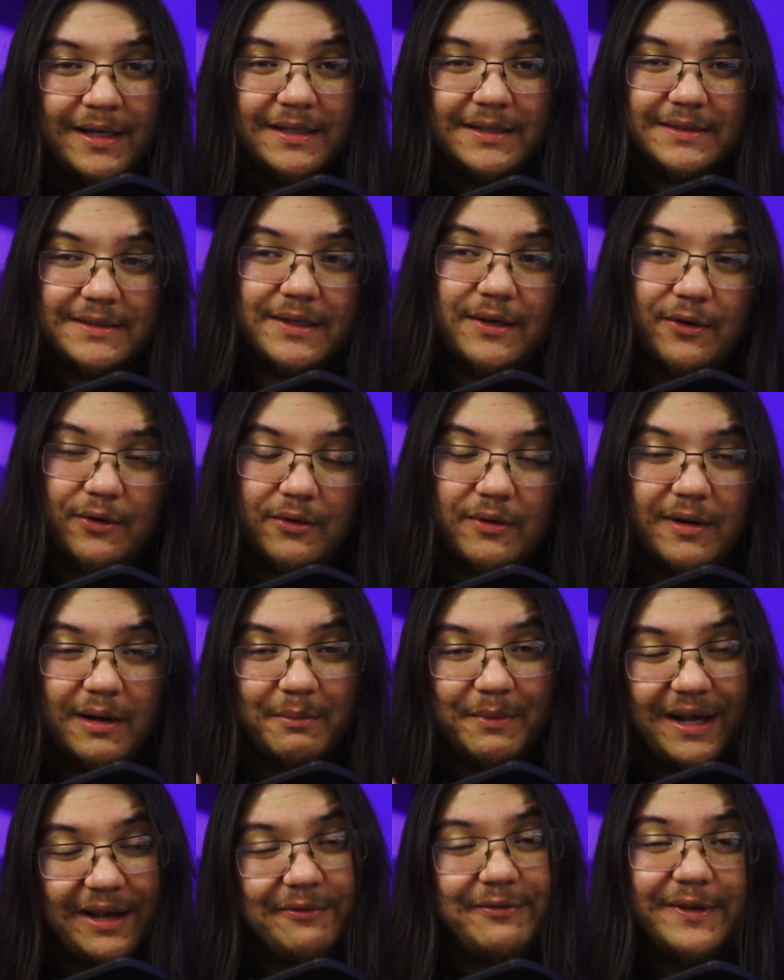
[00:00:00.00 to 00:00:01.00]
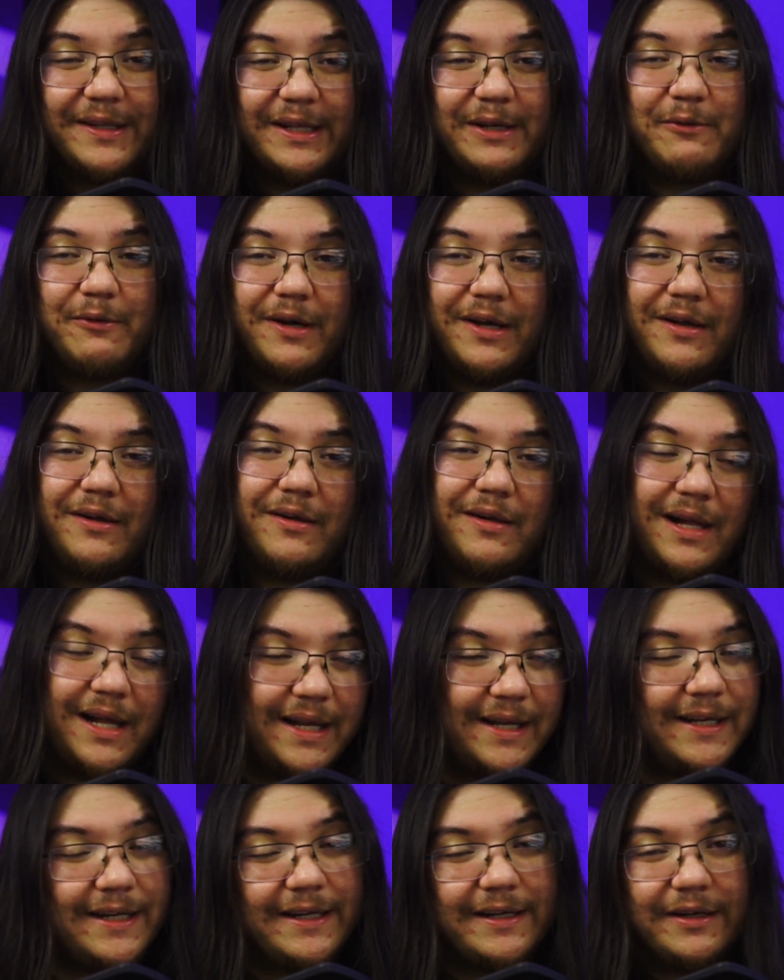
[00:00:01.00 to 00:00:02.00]
So, not feeling well,
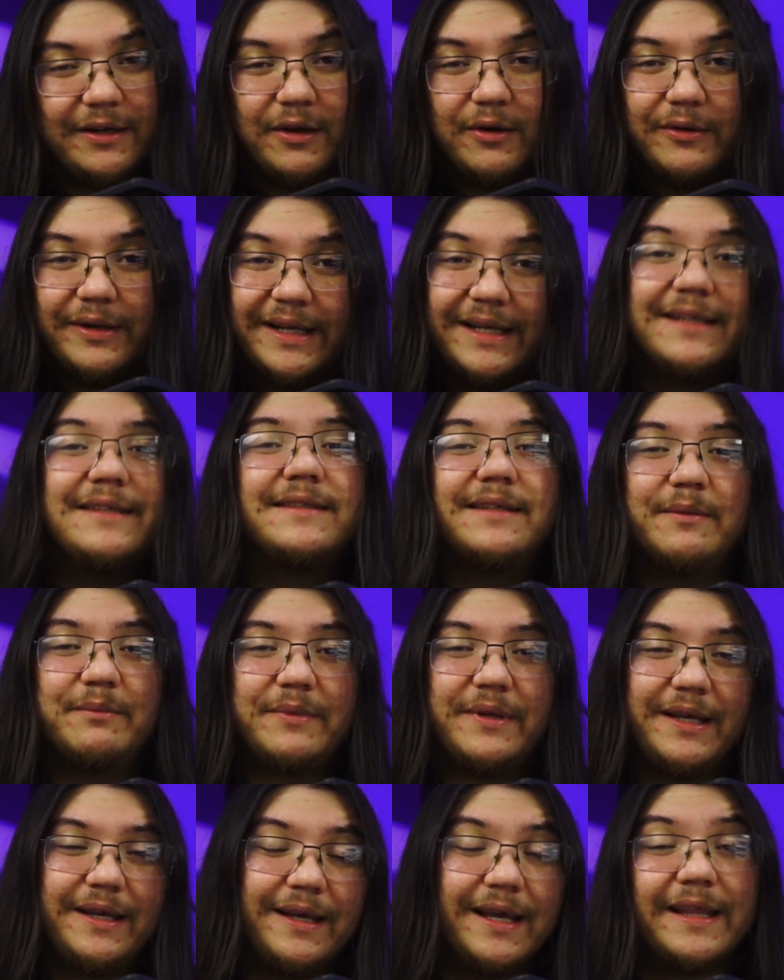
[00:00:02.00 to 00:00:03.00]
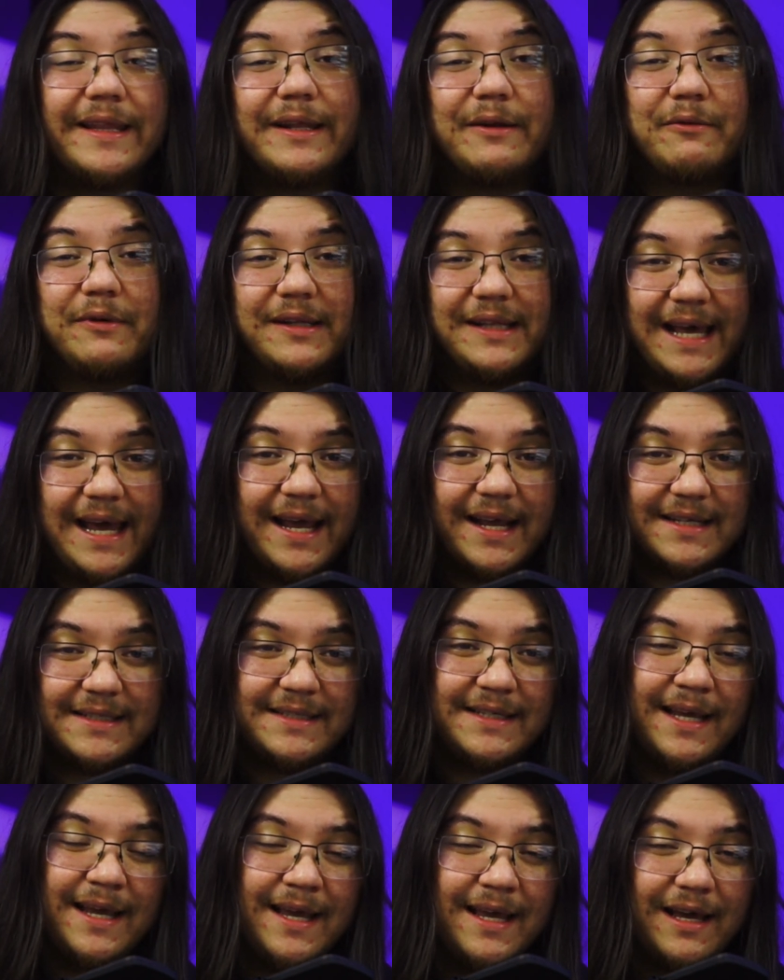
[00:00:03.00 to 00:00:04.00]
I need to go eat something and then relax.